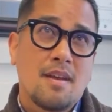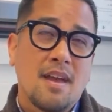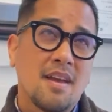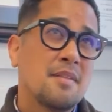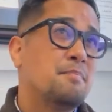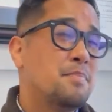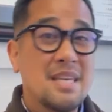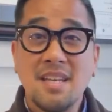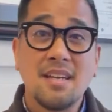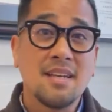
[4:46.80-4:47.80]
and
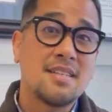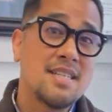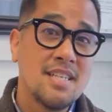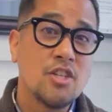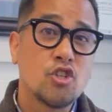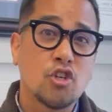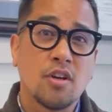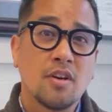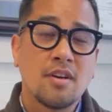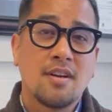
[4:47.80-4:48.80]
being a
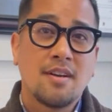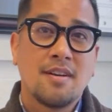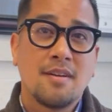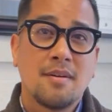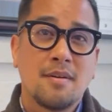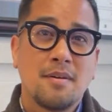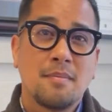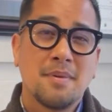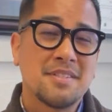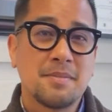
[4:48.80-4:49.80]
teacher,
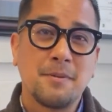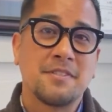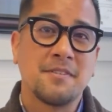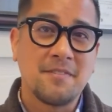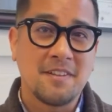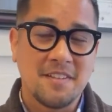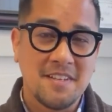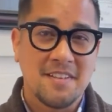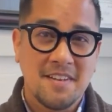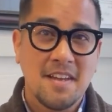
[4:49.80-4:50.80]
but
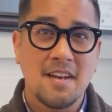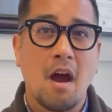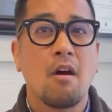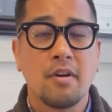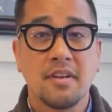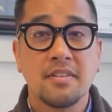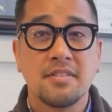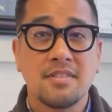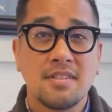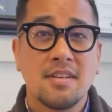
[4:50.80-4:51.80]
specifically an
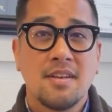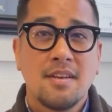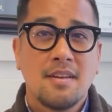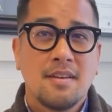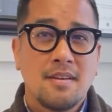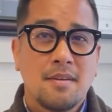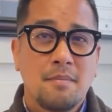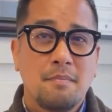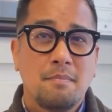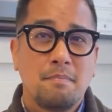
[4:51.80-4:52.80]
artist,
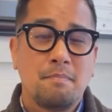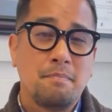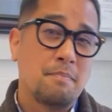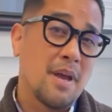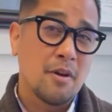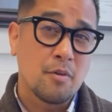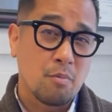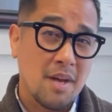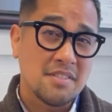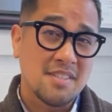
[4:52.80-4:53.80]
Bayard
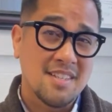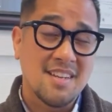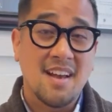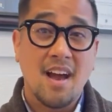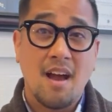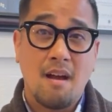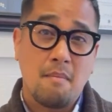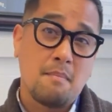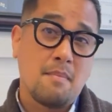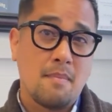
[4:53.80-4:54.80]
Rustin,
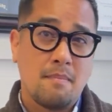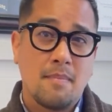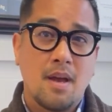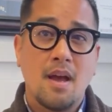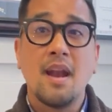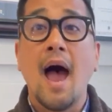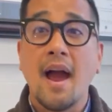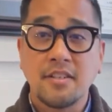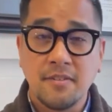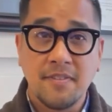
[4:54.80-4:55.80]
an
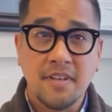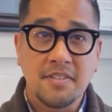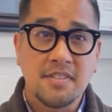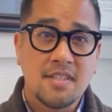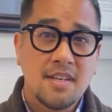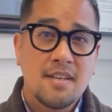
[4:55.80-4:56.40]
activist,